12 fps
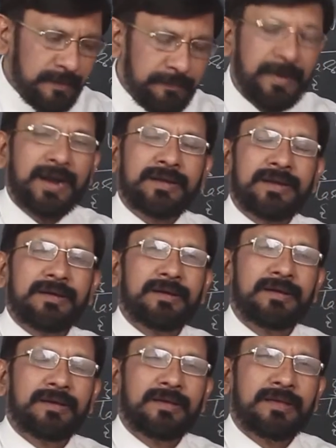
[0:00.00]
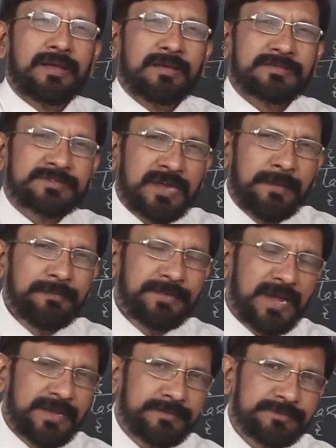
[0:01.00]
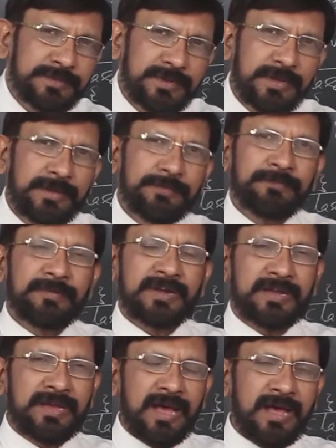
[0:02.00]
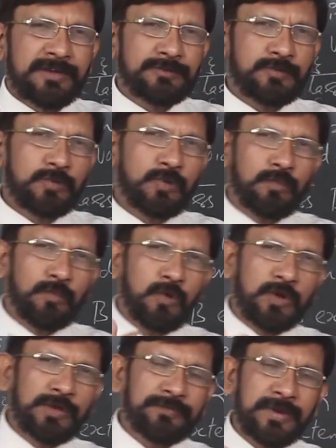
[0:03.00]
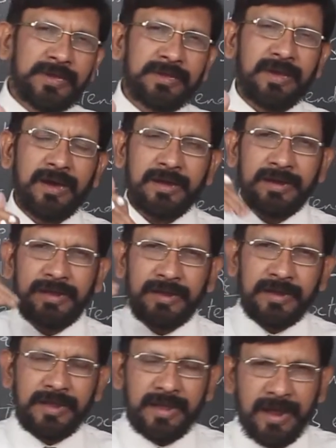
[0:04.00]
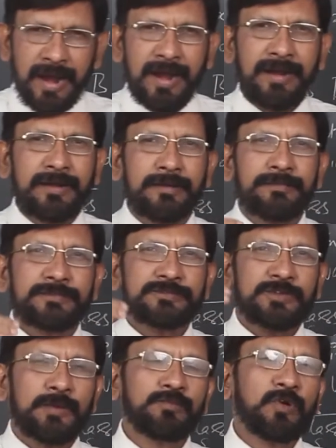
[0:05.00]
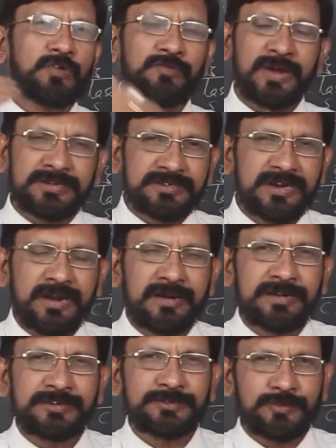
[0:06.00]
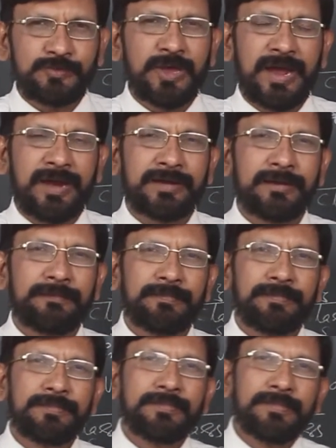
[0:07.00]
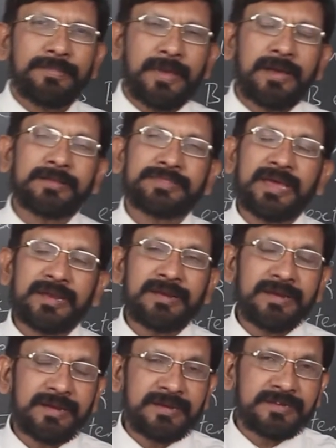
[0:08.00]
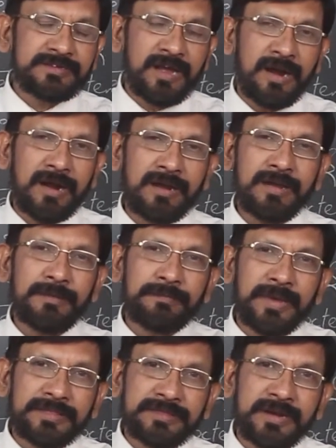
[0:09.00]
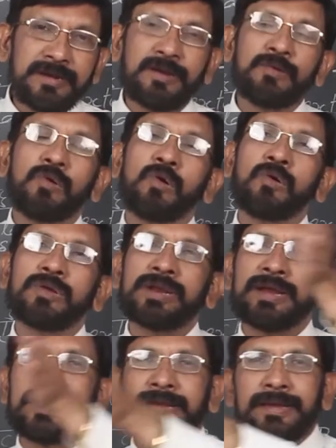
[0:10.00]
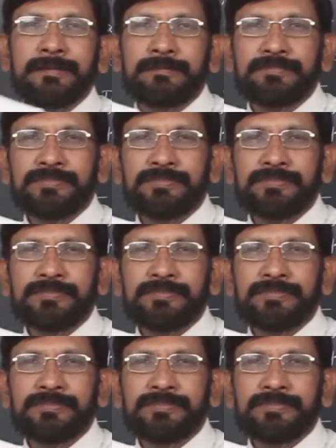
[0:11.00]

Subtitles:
But sometimes if it has to modify or add some more functionalities to that, then it is called method overriding.